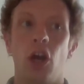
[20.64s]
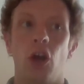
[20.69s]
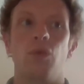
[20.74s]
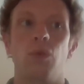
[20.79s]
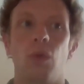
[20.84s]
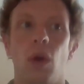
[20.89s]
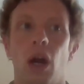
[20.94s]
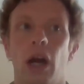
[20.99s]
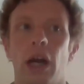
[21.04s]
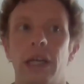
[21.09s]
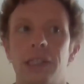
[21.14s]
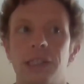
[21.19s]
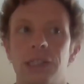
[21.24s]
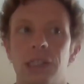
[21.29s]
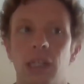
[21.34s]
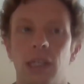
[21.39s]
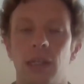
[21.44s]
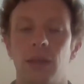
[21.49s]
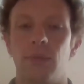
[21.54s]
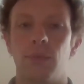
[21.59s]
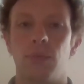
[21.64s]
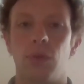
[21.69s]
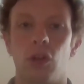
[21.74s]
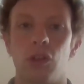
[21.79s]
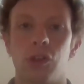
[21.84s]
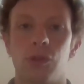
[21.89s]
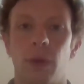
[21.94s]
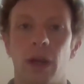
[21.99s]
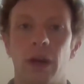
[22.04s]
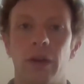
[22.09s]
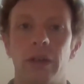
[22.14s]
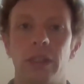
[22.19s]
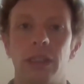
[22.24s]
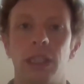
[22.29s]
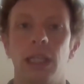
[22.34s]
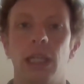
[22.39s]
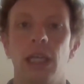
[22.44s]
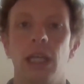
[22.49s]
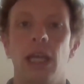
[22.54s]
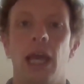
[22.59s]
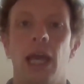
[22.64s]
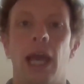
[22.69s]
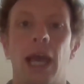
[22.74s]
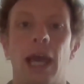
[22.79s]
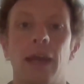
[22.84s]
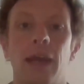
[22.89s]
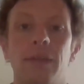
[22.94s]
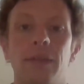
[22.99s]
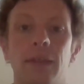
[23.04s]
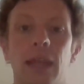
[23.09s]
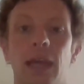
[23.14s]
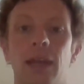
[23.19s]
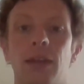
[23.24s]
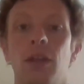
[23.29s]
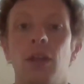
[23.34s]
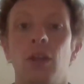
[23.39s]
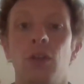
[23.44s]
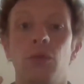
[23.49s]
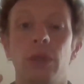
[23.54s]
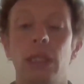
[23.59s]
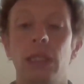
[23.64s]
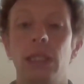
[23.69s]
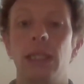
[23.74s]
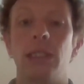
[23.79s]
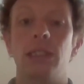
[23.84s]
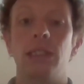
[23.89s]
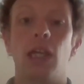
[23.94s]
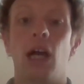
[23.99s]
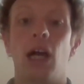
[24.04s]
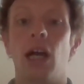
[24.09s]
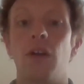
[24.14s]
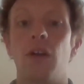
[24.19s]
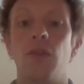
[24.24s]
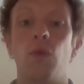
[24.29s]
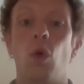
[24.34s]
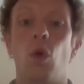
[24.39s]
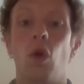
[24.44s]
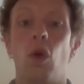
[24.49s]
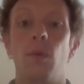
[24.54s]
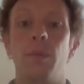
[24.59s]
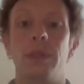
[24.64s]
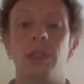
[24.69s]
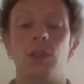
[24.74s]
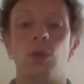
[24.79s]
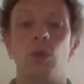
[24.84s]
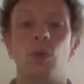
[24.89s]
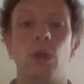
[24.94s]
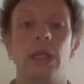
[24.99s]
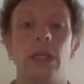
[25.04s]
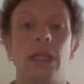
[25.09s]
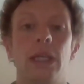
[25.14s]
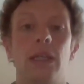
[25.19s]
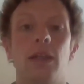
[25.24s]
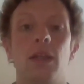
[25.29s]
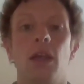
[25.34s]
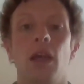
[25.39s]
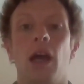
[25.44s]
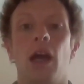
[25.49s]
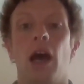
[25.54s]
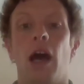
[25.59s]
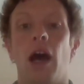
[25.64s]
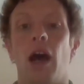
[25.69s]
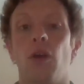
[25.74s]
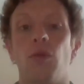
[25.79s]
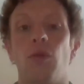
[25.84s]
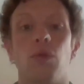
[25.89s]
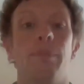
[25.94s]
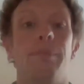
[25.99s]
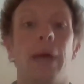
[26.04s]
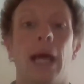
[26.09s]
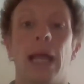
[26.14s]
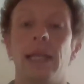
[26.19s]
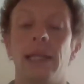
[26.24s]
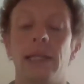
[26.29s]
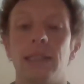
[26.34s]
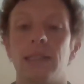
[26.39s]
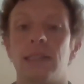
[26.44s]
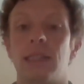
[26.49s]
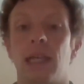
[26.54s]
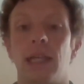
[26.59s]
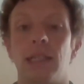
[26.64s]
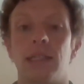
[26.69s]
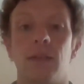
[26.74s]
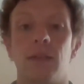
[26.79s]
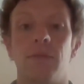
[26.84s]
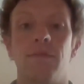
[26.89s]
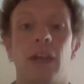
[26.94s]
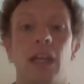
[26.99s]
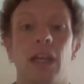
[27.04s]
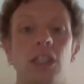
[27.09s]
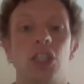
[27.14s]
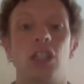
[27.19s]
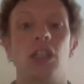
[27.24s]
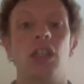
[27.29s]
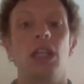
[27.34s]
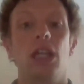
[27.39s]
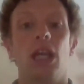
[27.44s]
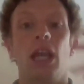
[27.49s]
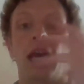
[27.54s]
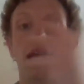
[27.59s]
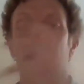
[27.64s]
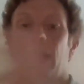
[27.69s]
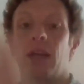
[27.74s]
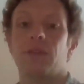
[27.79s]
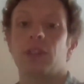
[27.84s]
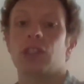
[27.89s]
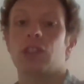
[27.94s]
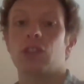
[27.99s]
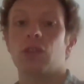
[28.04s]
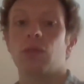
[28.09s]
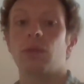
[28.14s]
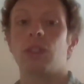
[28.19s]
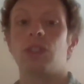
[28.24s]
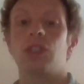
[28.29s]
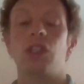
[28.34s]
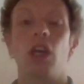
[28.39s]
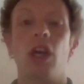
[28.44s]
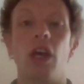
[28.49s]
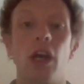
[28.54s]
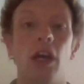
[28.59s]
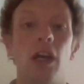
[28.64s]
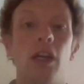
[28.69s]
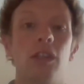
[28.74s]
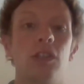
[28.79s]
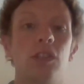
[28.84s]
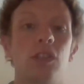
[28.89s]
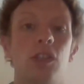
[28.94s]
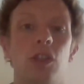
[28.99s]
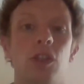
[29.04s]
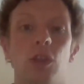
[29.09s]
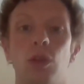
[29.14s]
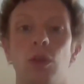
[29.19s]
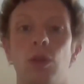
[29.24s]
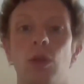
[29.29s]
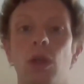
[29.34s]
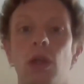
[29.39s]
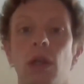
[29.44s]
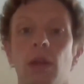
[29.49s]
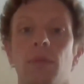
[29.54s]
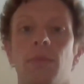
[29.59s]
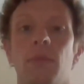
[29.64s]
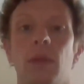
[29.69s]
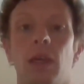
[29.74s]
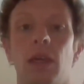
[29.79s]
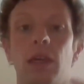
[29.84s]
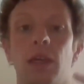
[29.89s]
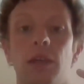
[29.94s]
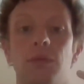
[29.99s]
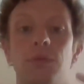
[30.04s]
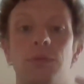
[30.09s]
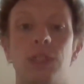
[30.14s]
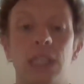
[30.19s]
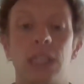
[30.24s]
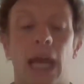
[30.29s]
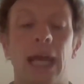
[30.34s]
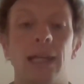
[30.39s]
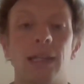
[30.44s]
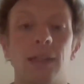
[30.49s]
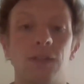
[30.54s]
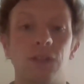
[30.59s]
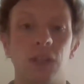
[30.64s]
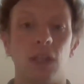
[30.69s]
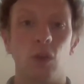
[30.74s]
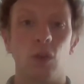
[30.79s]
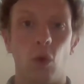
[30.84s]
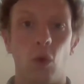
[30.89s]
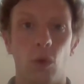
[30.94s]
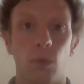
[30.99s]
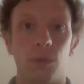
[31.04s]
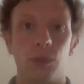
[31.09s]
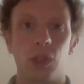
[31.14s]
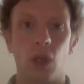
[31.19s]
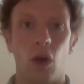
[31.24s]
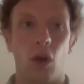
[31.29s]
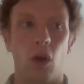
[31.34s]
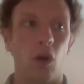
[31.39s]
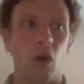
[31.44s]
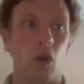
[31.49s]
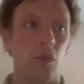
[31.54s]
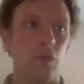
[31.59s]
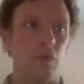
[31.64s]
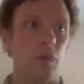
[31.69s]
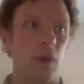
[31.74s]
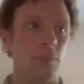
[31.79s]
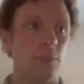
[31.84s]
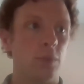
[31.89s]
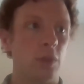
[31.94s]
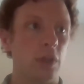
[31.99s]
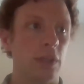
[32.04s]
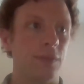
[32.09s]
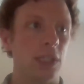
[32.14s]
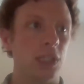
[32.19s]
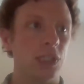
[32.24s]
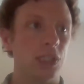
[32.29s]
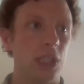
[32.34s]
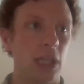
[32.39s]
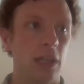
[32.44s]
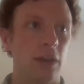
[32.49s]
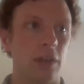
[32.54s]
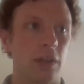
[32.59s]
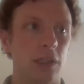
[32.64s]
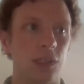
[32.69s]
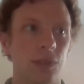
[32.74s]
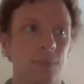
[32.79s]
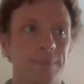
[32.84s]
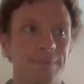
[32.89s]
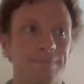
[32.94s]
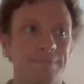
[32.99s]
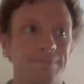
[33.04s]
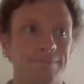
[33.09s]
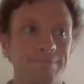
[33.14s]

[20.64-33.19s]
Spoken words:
a rise in prosperity, and then really a tug of war between rebellions against convention and efforts to return to the standards and norms of previous eras.